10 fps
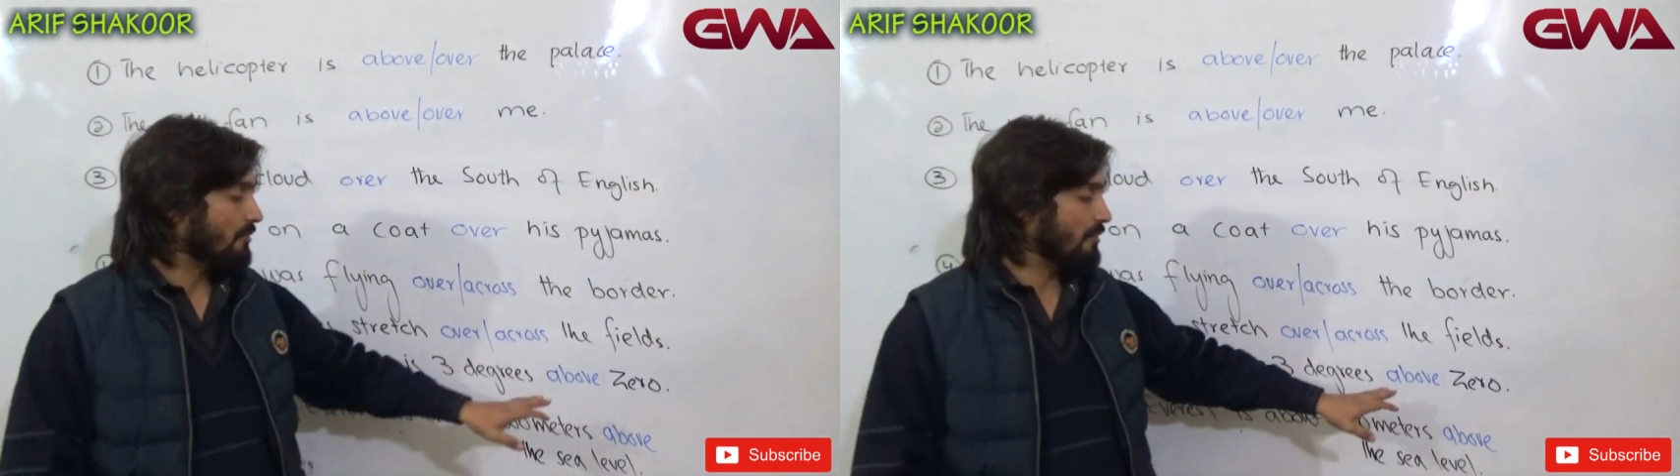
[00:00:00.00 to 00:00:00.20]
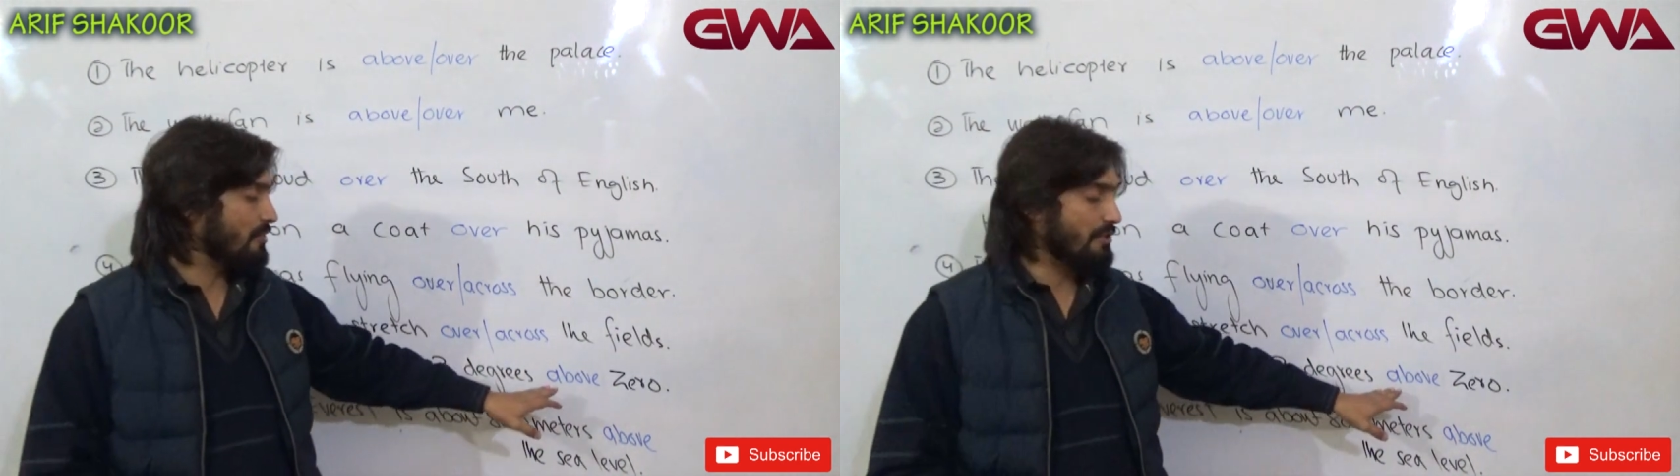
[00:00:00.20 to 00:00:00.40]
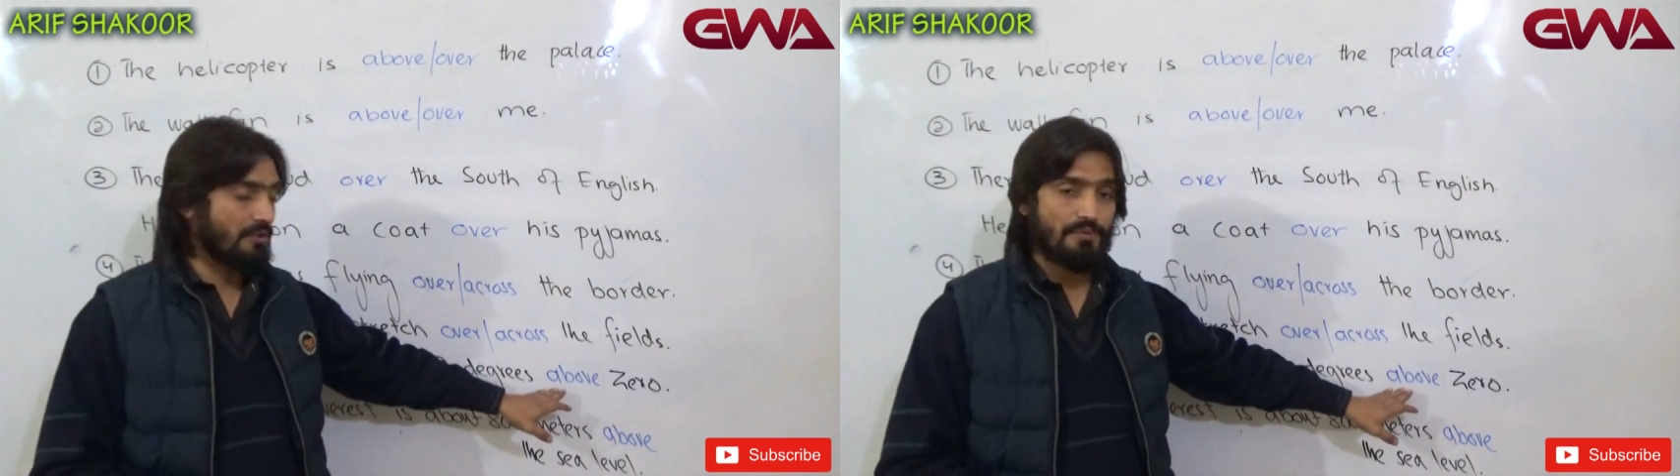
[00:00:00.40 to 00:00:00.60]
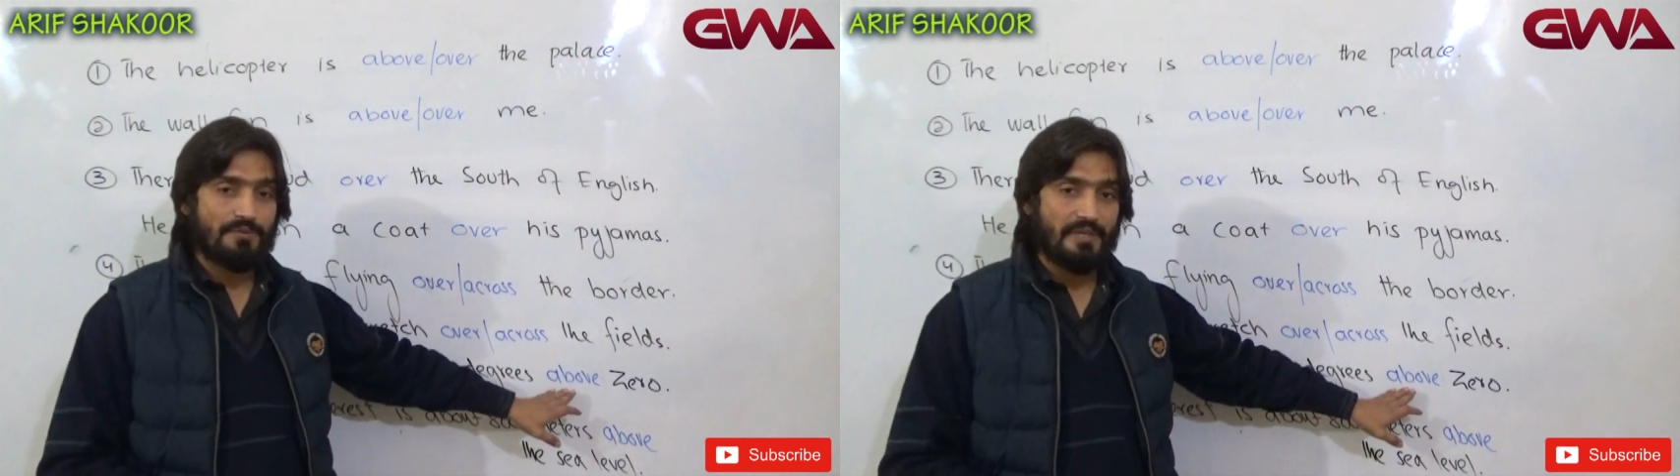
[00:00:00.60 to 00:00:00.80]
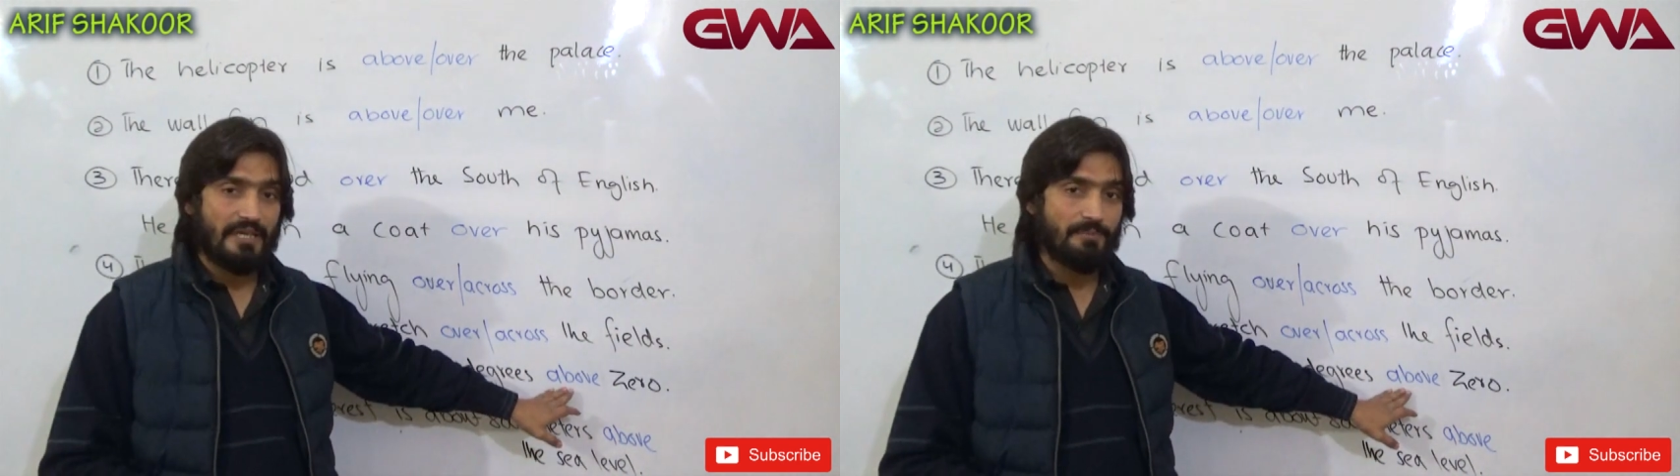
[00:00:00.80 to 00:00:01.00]
we should
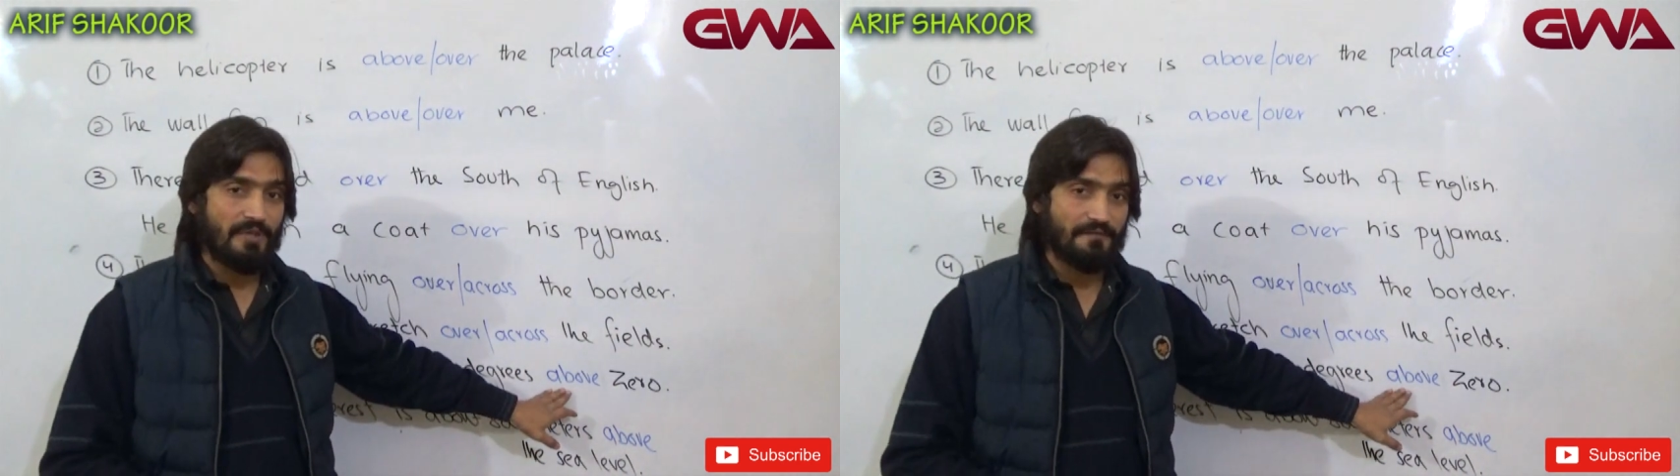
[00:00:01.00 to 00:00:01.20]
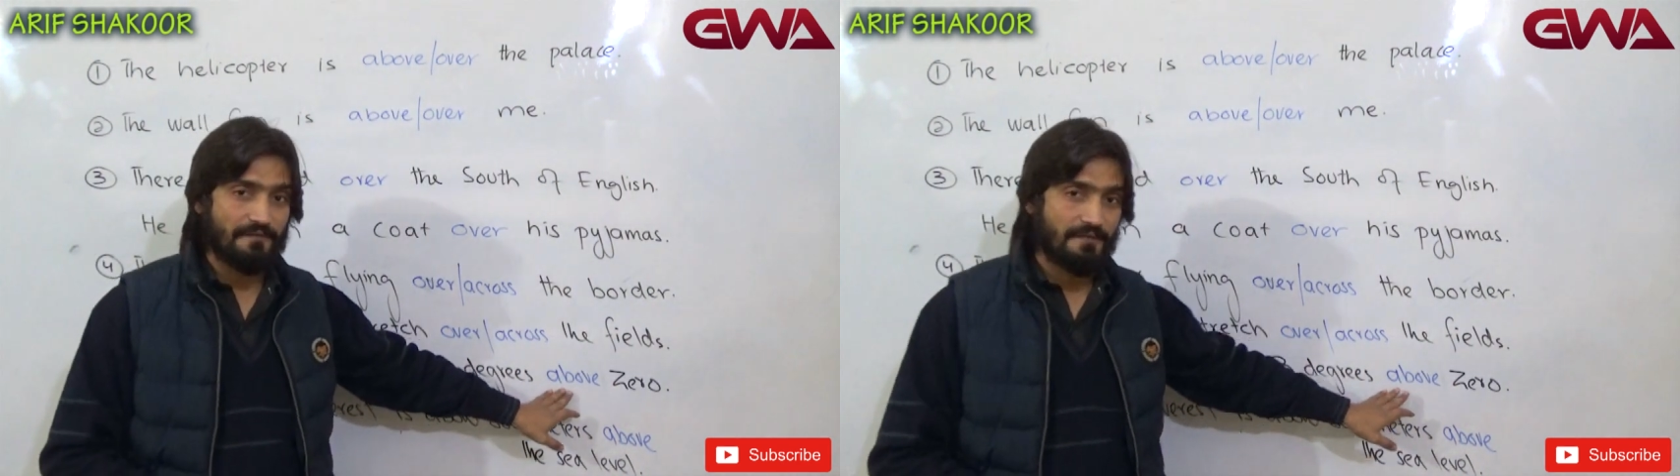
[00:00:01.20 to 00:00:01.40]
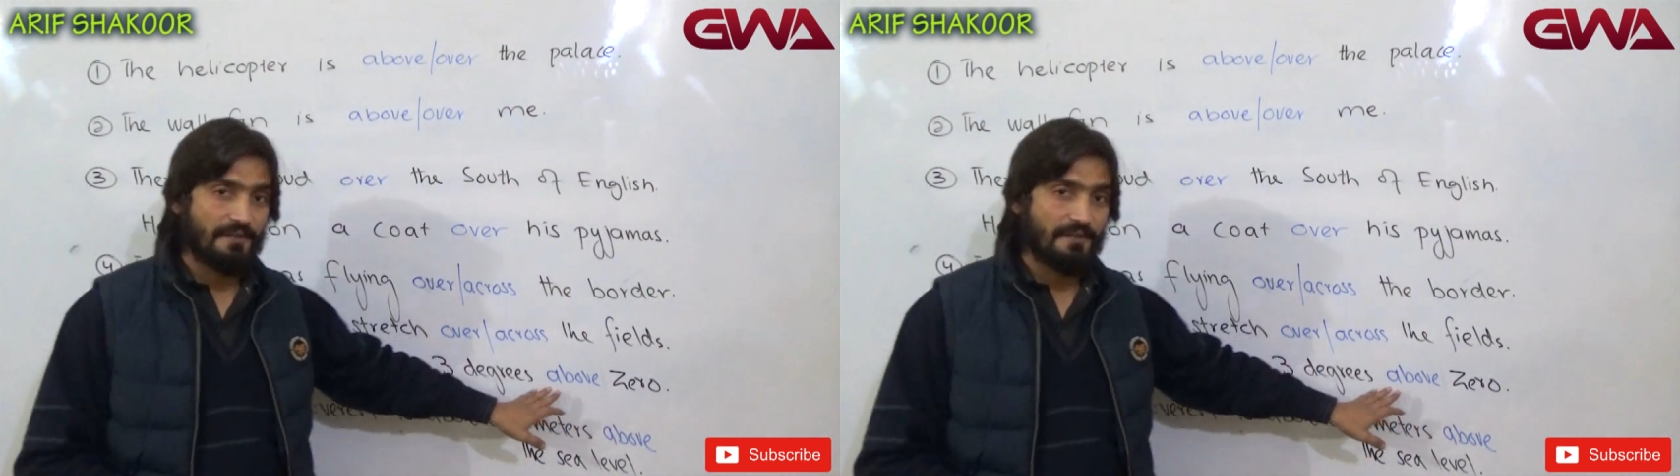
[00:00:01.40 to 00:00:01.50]
use above.